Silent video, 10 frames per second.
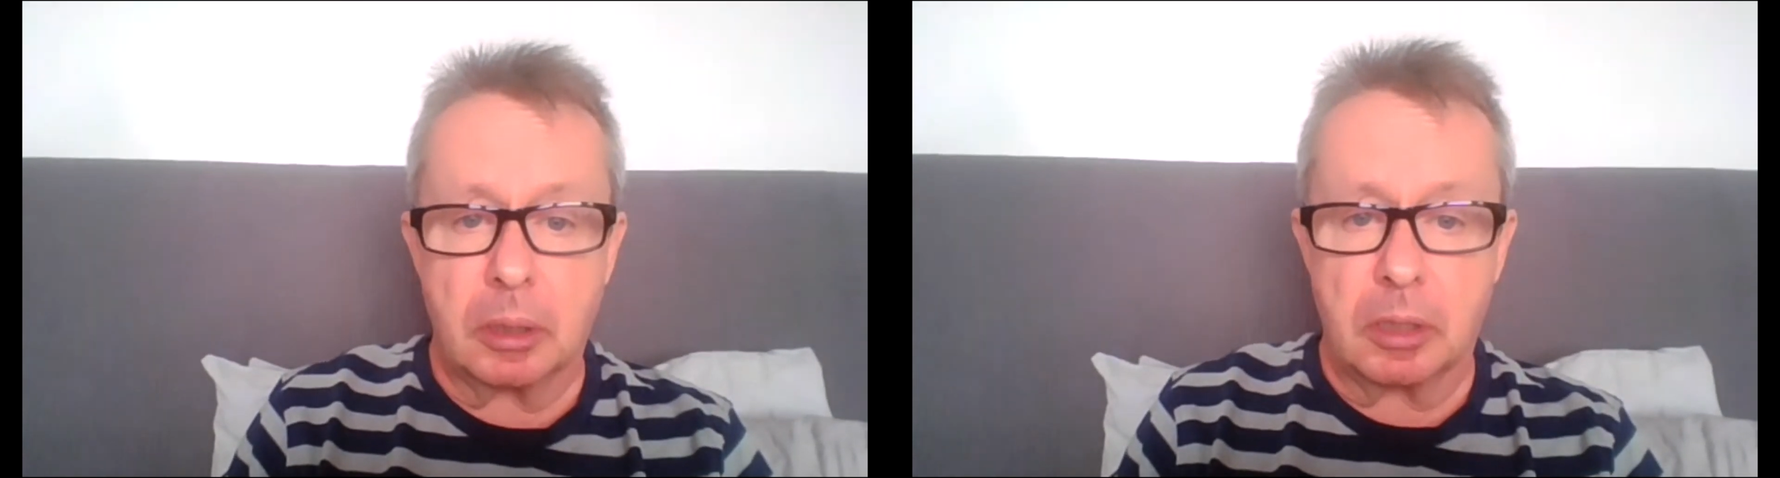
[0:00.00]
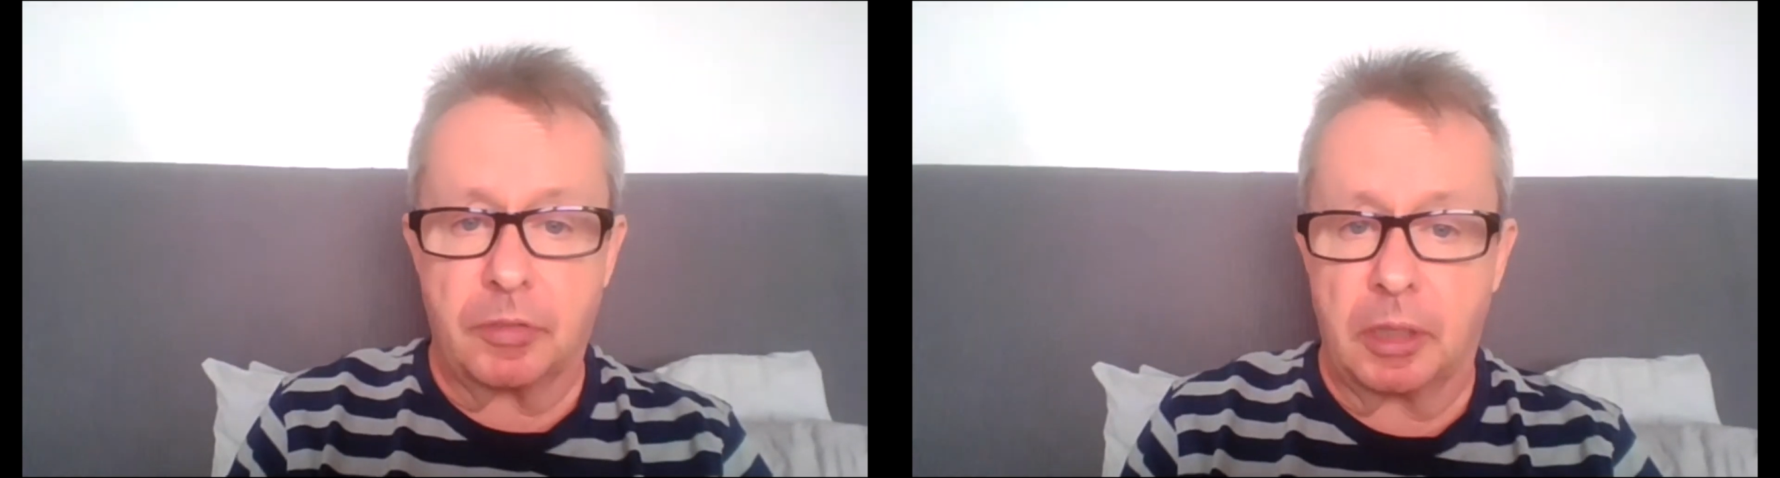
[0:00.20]

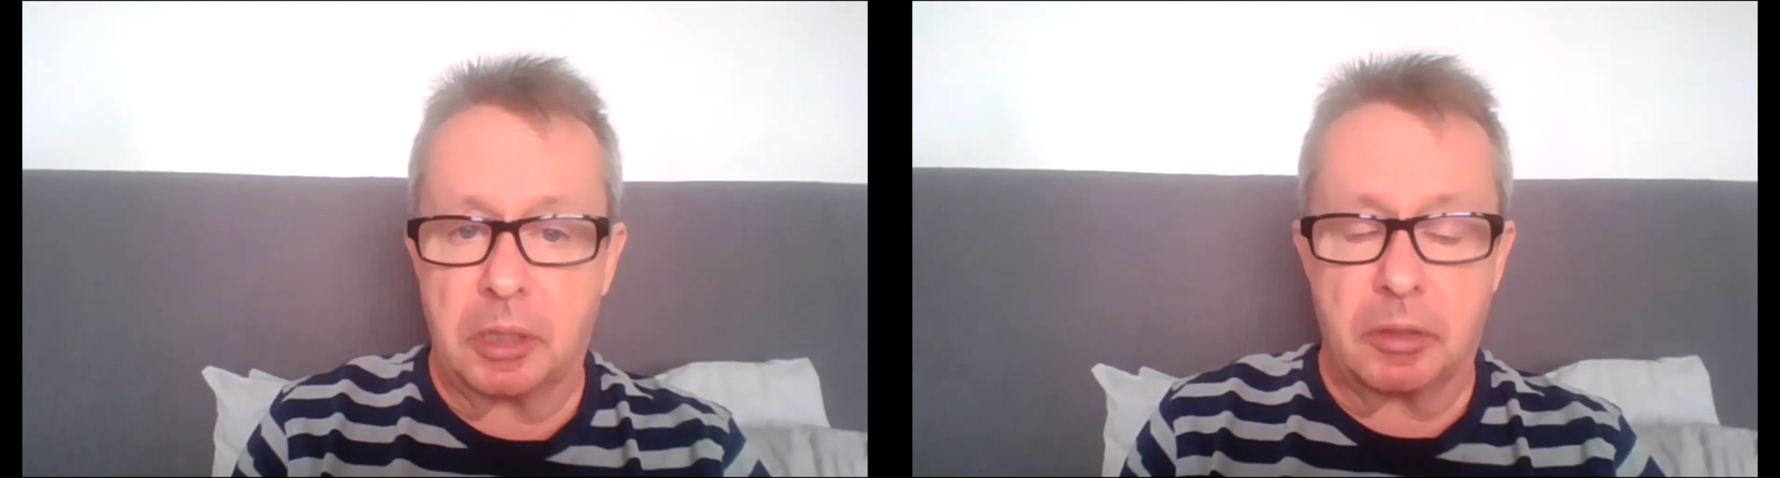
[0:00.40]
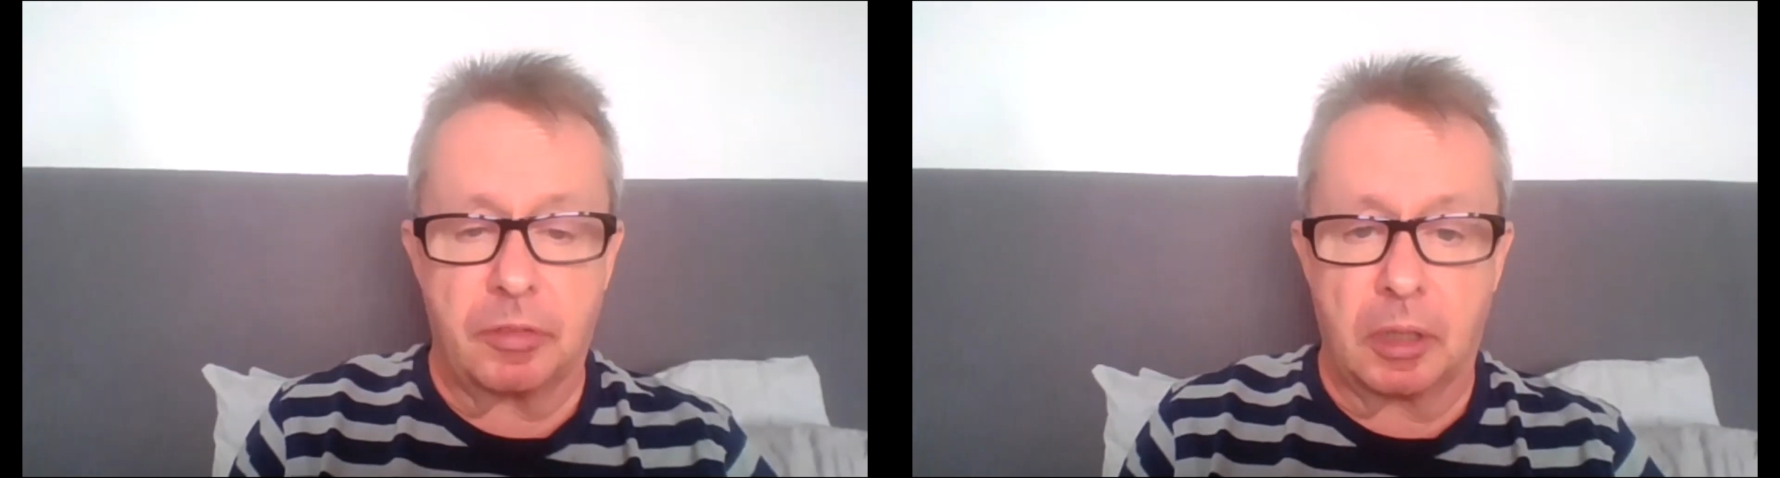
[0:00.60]
as
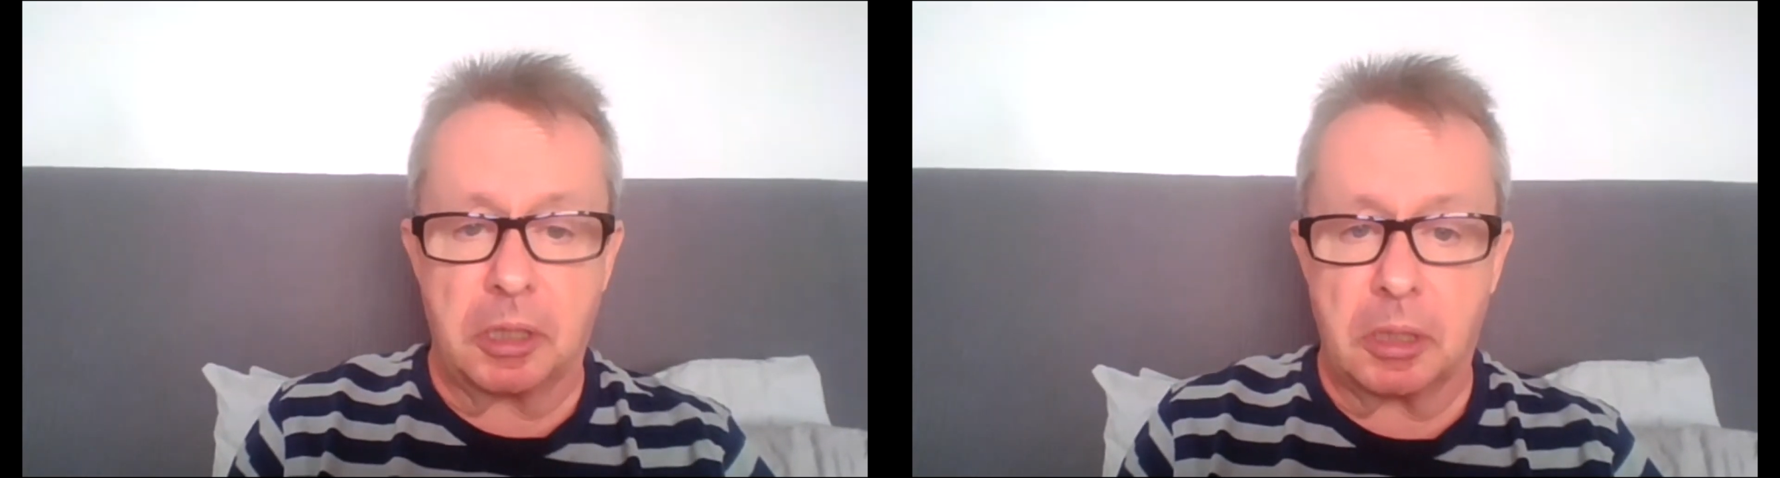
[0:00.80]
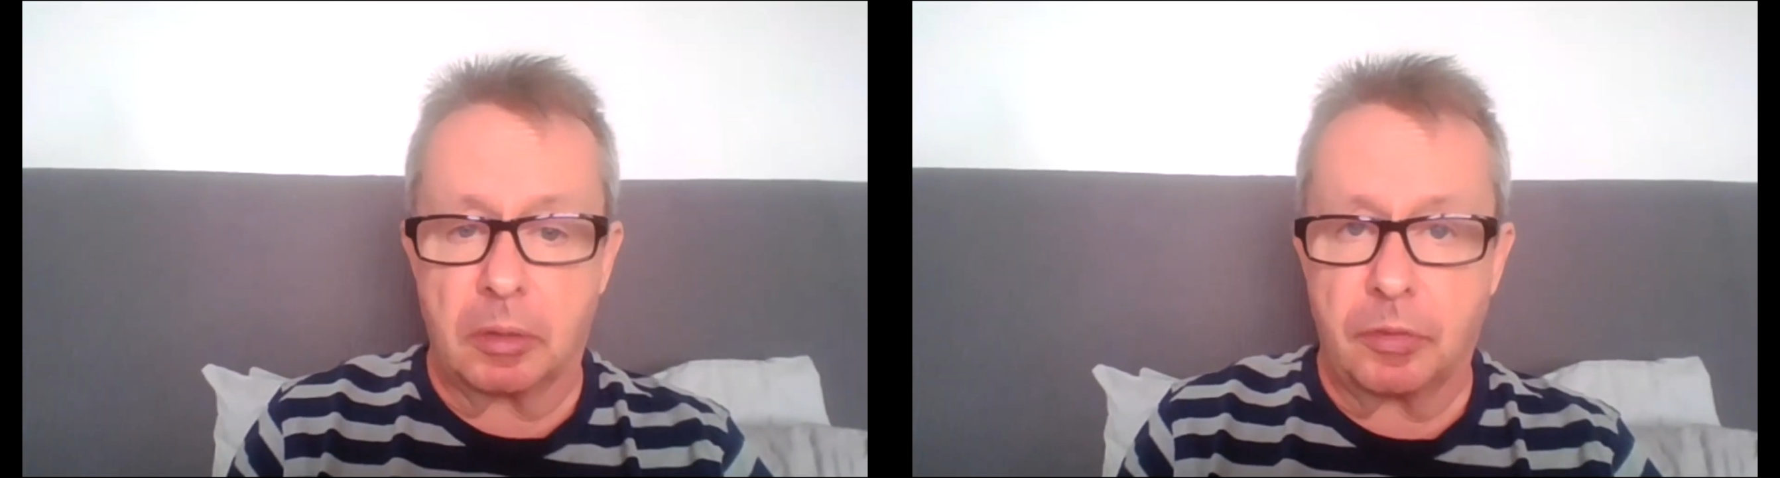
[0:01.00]

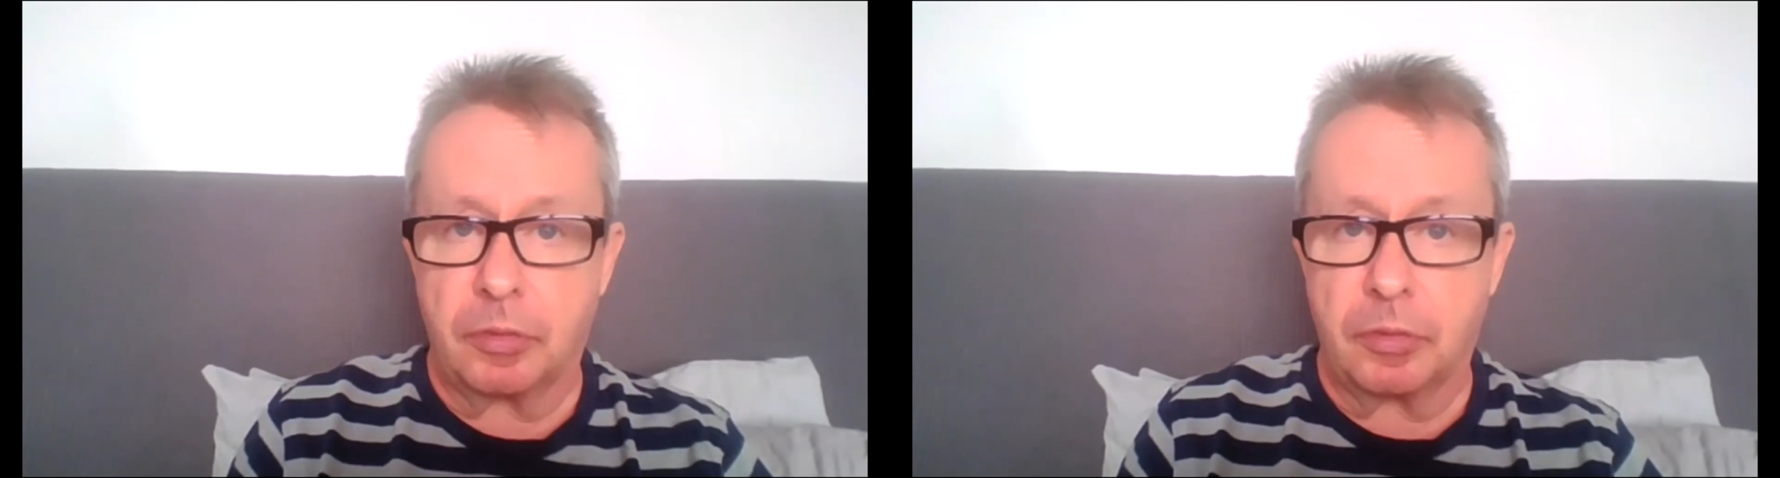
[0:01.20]
face-to-face stuff,